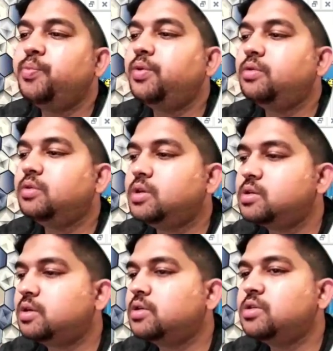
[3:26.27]

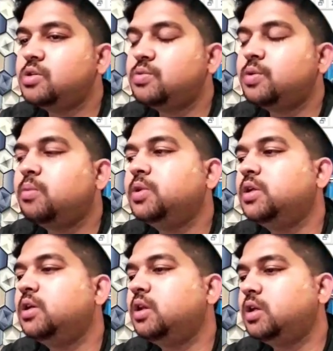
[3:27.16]
import the structures
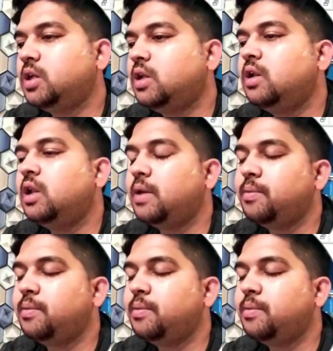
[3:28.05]
from the already